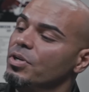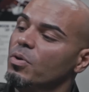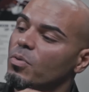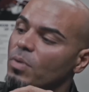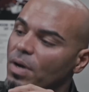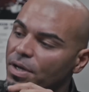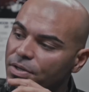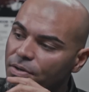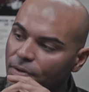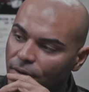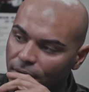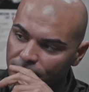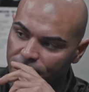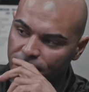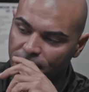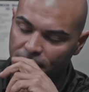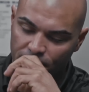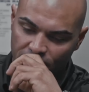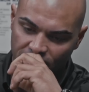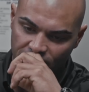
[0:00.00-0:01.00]
know what? You earned
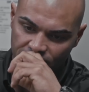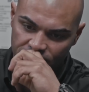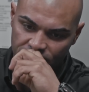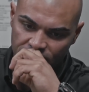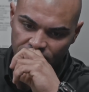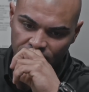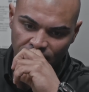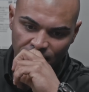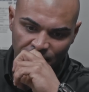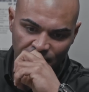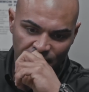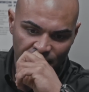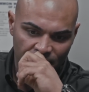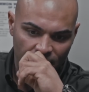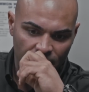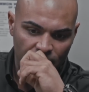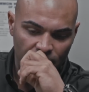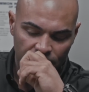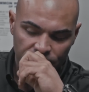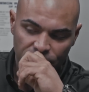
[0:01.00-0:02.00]
it, man.
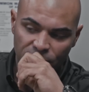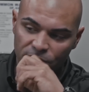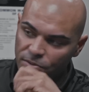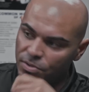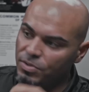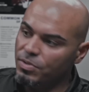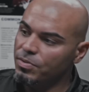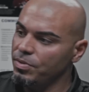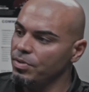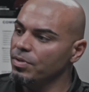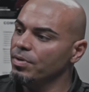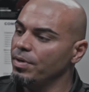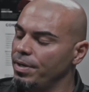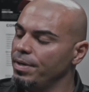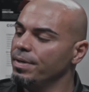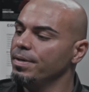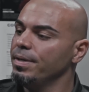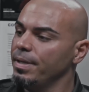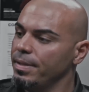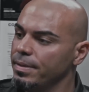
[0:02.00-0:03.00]
You, you, you
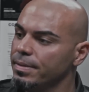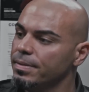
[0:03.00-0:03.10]
earned it.